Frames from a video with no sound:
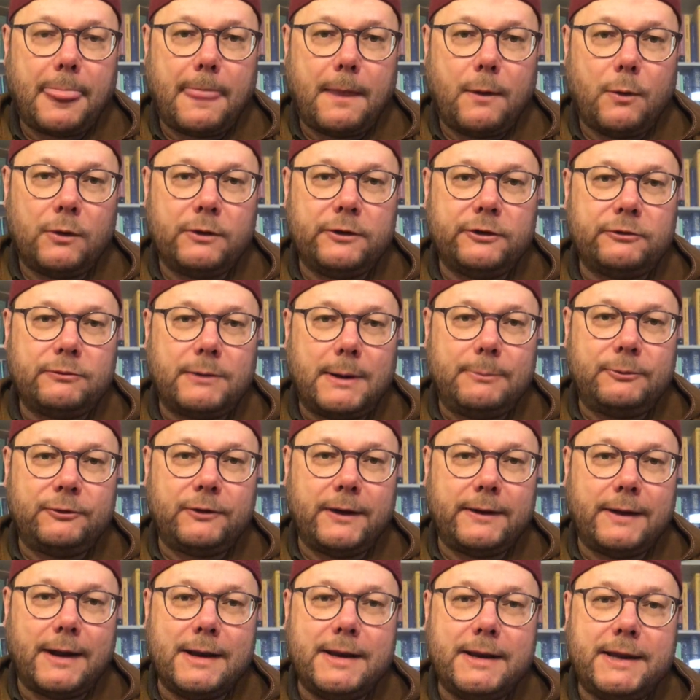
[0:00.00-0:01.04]
on his
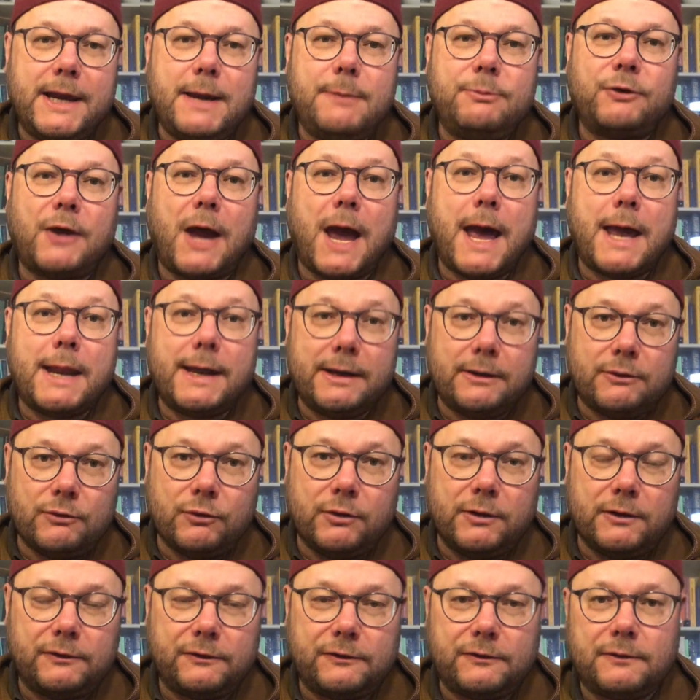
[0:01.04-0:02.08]
website, and he keeps adding to
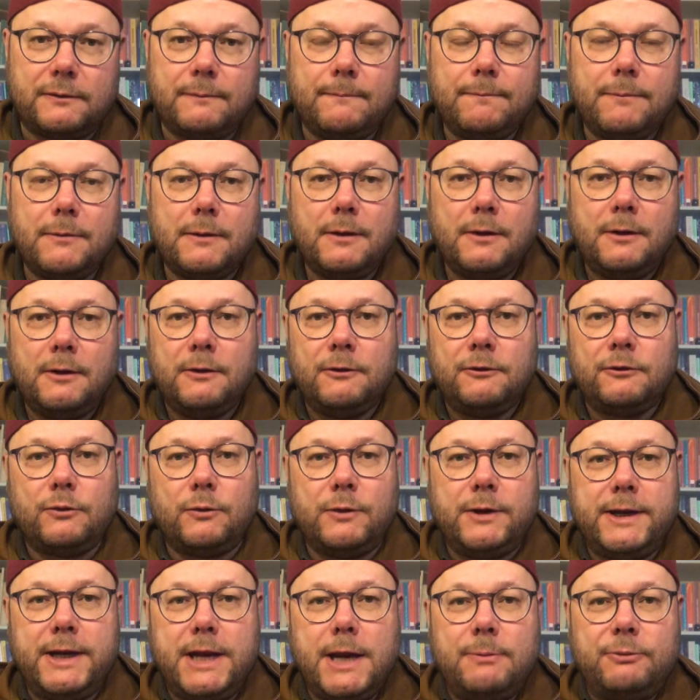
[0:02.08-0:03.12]
this. So
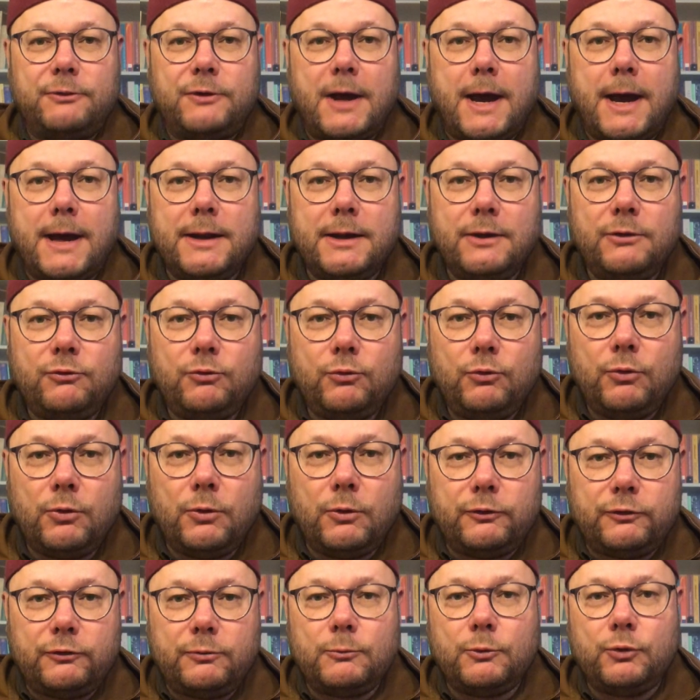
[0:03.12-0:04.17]
he keeps adding to
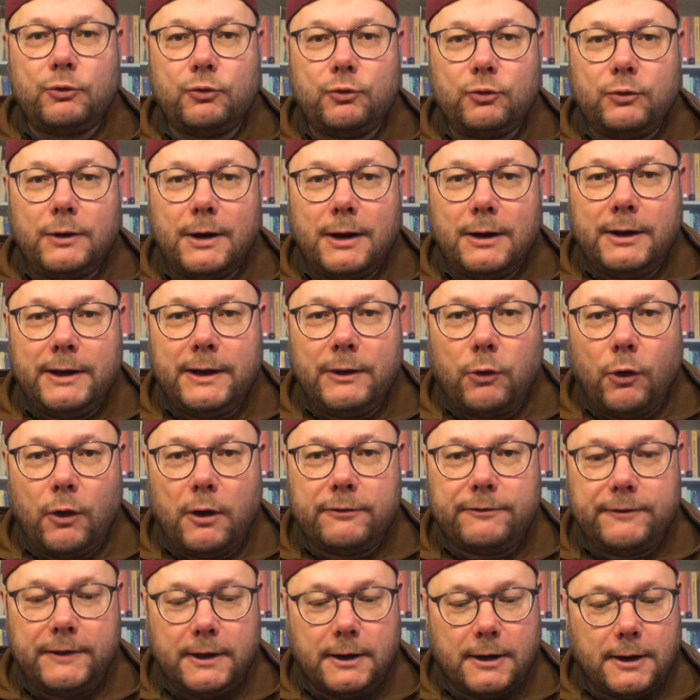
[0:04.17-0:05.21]
those Mutun
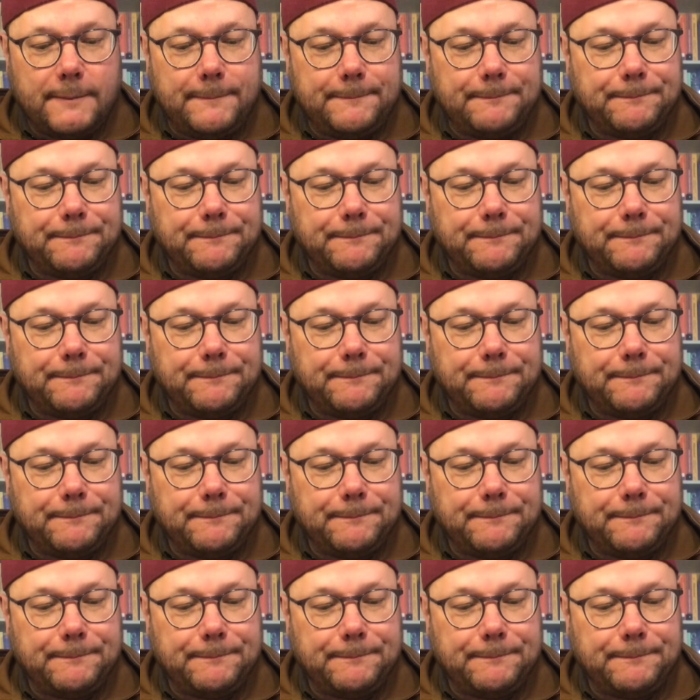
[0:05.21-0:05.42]
al-Idafiyya.